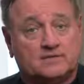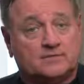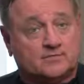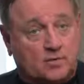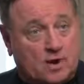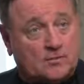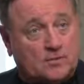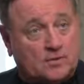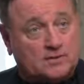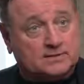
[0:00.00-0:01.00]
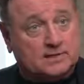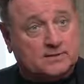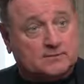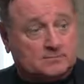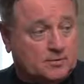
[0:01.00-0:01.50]
is, if you operate
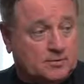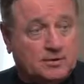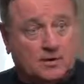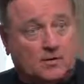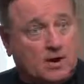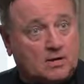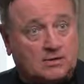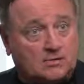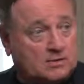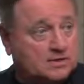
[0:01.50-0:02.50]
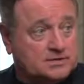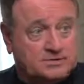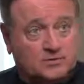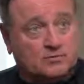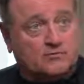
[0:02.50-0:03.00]
them, put an intraocular
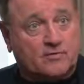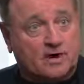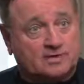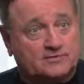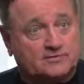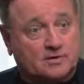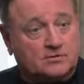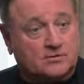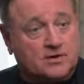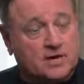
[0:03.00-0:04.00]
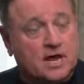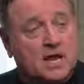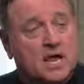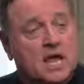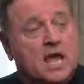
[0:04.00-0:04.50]
lens, do refractive surgery,
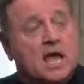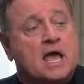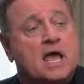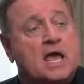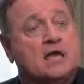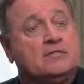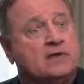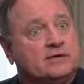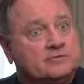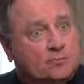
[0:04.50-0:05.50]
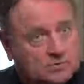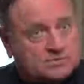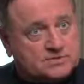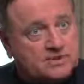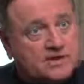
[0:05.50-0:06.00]
and they
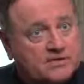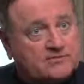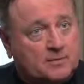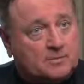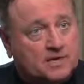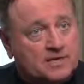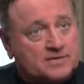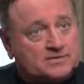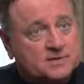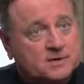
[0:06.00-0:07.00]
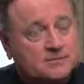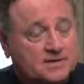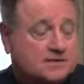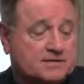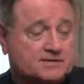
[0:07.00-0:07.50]
will still have complaints
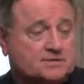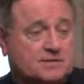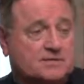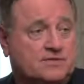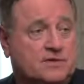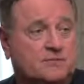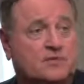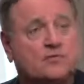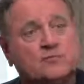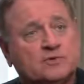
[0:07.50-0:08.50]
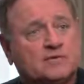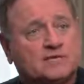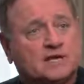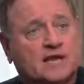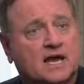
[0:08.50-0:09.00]
because the improvement
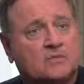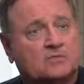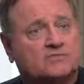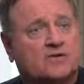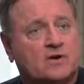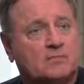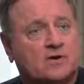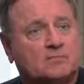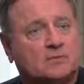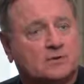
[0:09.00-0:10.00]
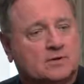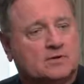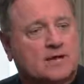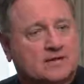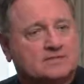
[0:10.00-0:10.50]
that they got was very minimal
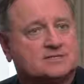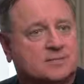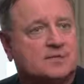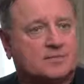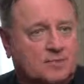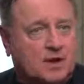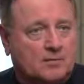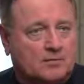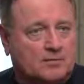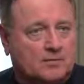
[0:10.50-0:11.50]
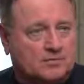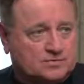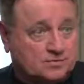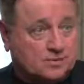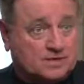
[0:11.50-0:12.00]
and they had some other problem that
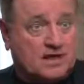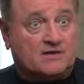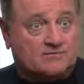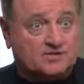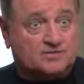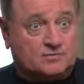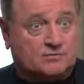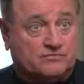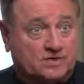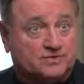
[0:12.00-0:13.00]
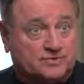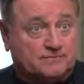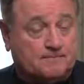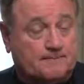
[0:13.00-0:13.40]
was really not visual function.